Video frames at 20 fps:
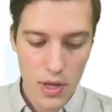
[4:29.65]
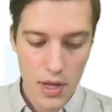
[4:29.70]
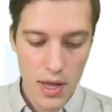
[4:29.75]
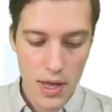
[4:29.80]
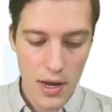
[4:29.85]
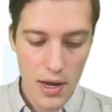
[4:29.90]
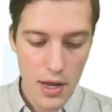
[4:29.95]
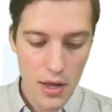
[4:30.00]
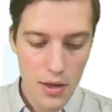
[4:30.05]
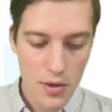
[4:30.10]

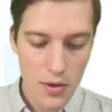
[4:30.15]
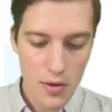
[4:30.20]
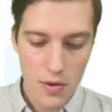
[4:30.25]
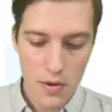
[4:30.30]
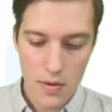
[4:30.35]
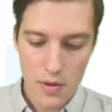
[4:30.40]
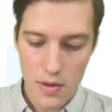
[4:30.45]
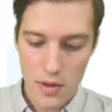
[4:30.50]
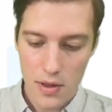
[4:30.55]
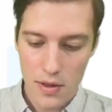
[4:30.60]

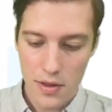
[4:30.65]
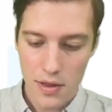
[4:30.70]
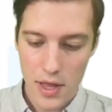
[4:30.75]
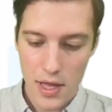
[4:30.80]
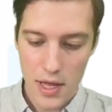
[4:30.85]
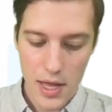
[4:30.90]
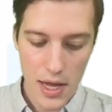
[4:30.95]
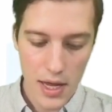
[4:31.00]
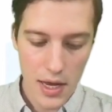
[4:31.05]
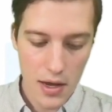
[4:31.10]
another
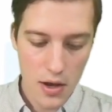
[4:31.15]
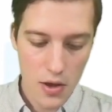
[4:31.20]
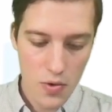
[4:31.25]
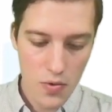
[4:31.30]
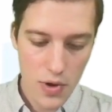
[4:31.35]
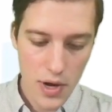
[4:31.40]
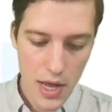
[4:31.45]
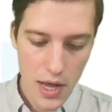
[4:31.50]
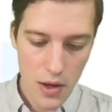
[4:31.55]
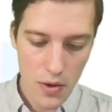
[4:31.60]
thing I know
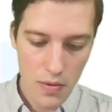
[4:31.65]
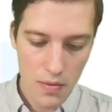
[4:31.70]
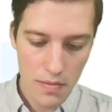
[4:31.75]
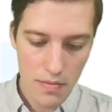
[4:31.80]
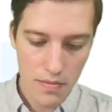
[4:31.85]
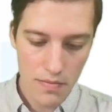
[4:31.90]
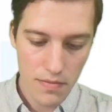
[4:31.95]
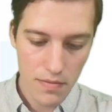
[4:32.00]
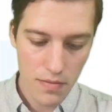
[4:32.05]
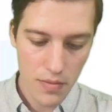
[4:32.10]
now
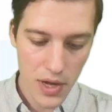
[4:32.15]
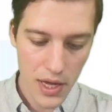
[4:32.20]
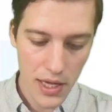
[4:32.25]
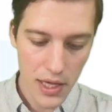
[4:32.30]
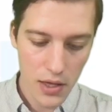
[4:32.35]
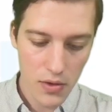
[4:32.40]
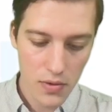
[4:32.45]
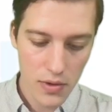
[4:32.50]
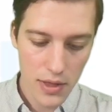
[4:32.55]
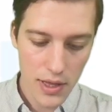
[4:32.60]
by
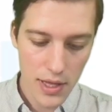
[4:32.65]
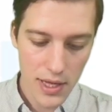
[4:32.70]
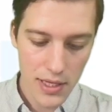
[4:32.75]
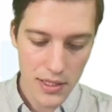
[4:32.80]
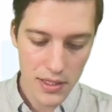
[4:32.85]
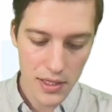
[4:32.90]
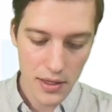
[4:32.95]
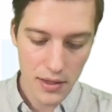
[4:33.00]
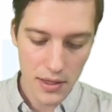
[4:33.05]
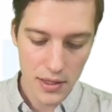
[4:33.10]

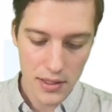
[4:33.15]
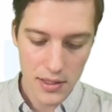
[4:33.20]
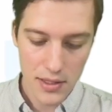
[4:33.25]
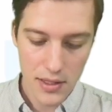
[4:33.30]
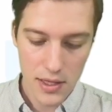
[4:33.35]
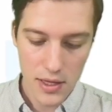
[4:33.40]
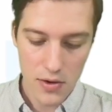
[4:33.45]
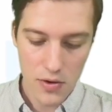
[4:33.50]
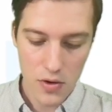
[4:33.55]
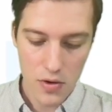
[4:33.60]
utilizing this
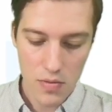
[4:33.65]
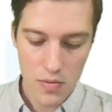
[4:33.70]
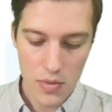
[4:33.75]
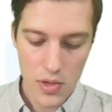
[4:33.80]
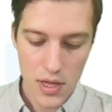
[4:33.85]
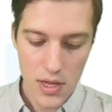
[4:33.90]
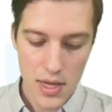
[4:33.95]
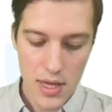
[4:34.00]
theorem